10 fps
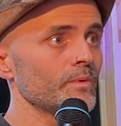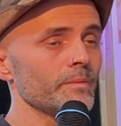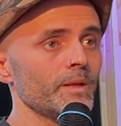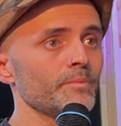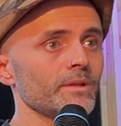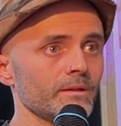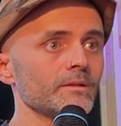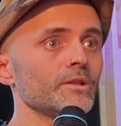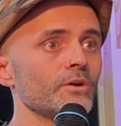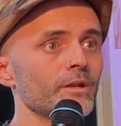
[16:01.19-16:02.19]
where people
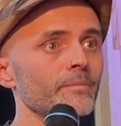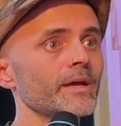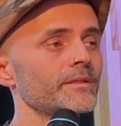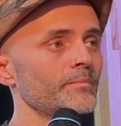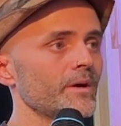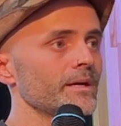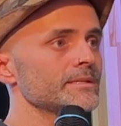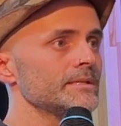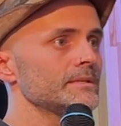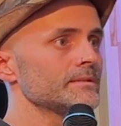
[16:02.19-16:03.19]
learn about their
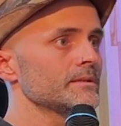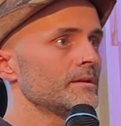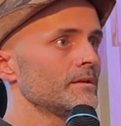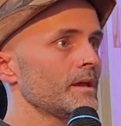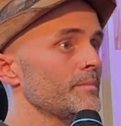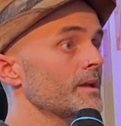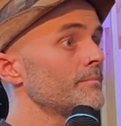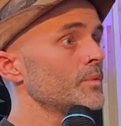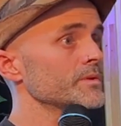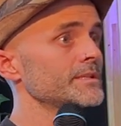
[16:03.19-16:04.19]
biases and
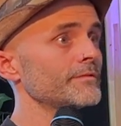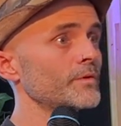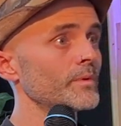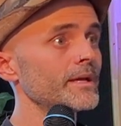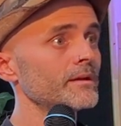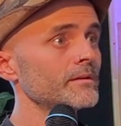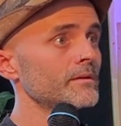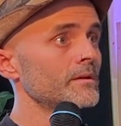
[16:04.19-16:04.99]
become more self-aware.